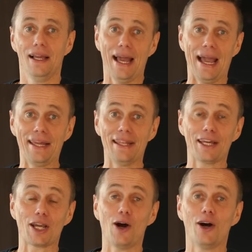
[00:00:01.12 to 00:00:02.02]
Hey
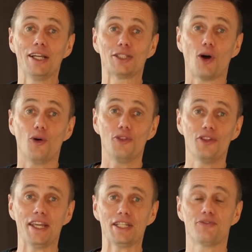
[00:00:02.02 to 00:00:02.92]
there guys, on
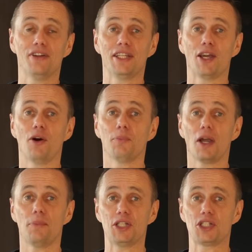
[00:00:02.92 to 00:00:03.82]
this video I'm
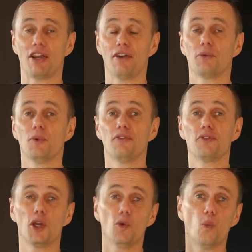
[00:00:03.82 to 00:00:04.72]
going to be sharing
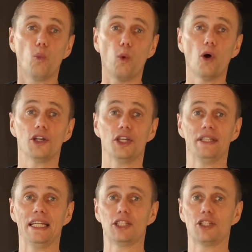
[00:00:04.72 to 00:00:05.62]
with you what you
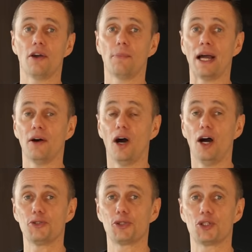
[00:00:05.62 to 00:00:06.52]
need to know about
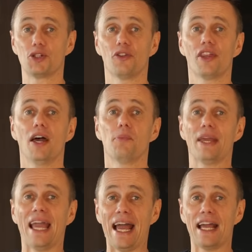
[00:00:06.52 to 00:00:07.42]
hydrogen
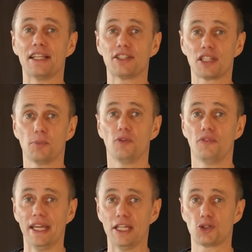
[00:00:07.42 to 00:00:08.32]
therapy and some of
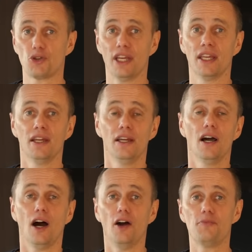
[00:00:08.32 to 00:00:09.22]
the history.
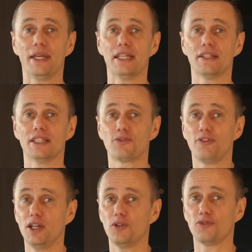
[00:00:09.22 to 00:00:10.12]
I've been in this
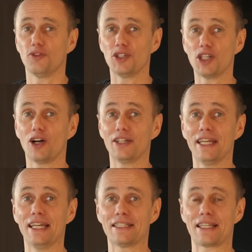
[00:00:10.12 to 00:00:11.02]
field for 9
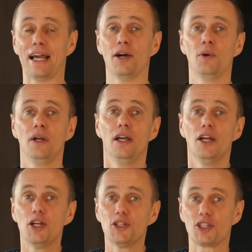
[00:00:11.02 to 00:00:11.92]
years now,
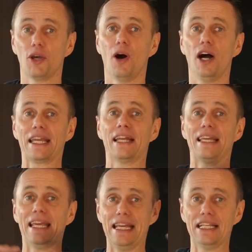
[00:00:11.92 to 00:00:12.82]
so I can
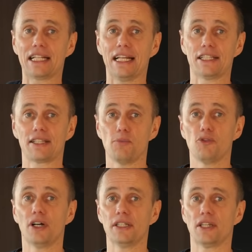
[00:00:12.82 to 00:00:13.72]
easily
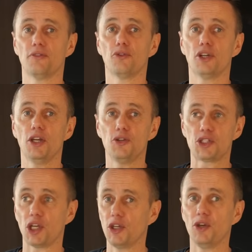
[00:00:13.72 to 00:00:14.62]
summarize it for you
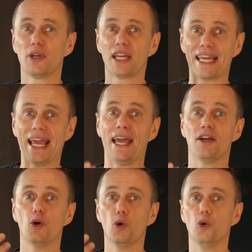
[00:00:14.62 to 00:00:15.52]
so you
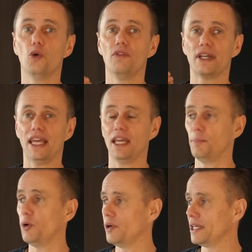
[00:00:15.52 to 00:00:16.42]
get all the key
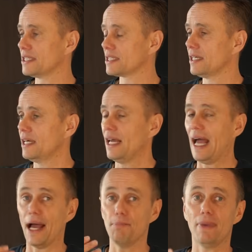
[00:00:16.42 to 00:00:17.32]
points.
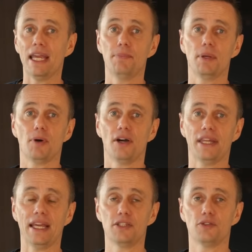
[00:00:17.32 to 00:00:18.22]
And maybe by
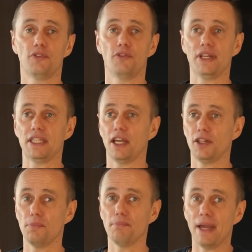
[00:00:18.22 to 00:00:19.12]
the end of the video
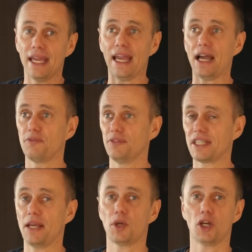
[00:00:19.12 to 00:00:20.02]
you may have the
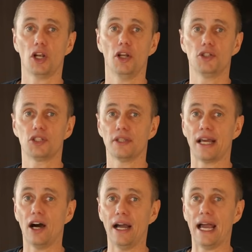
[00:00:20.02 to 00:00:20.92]
same conclusion
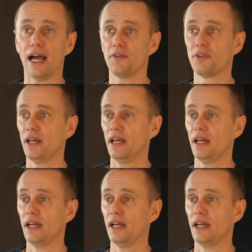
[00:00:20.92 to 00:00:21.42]
that I have,